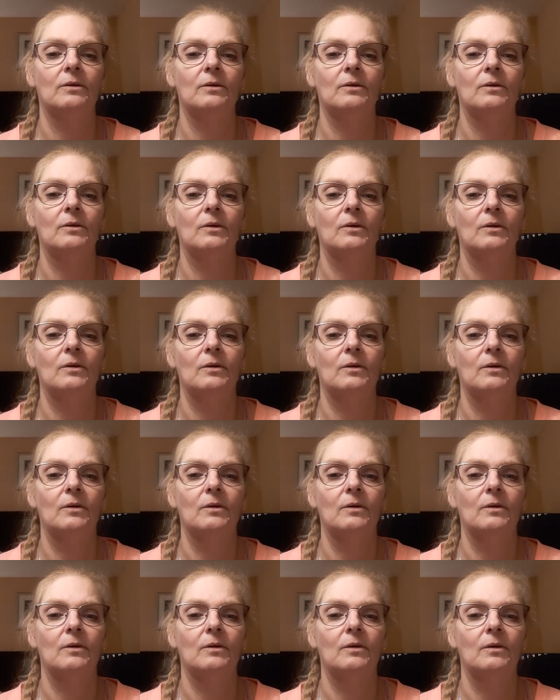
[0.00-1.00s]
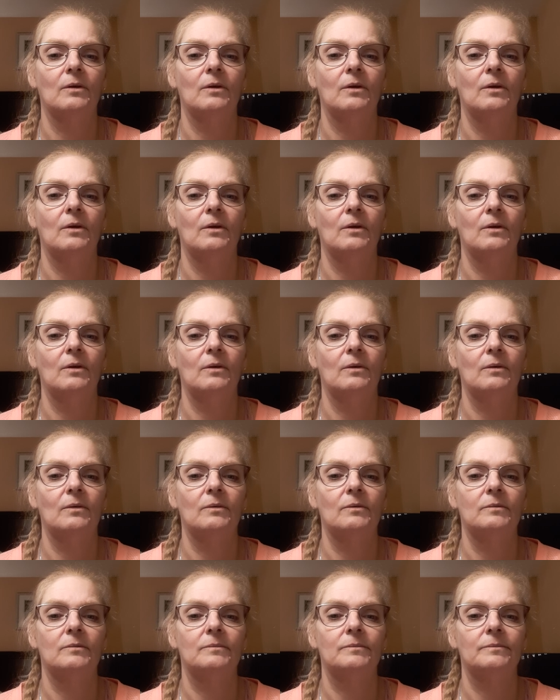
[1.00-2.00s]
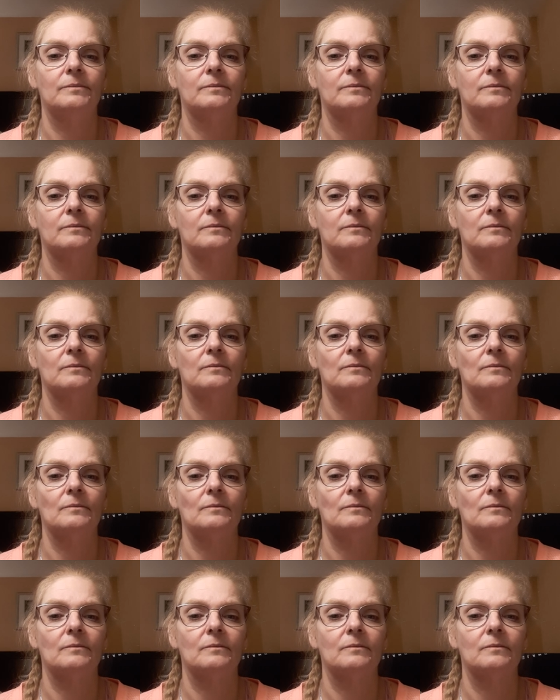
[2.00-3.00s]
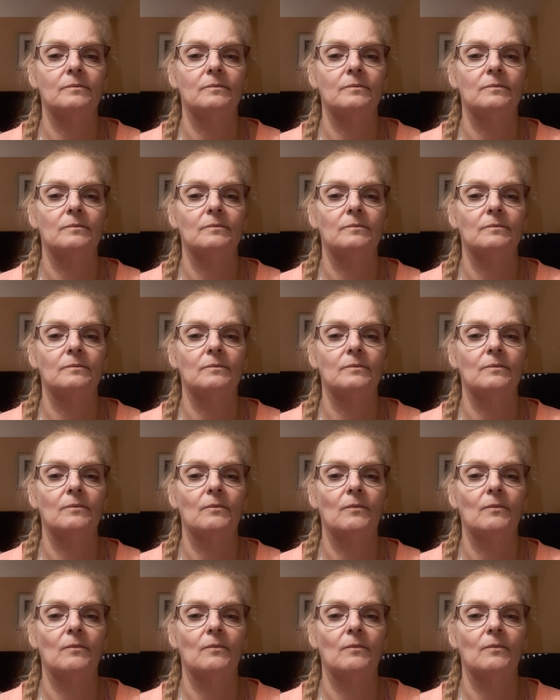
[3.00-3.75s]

Nobody speaks.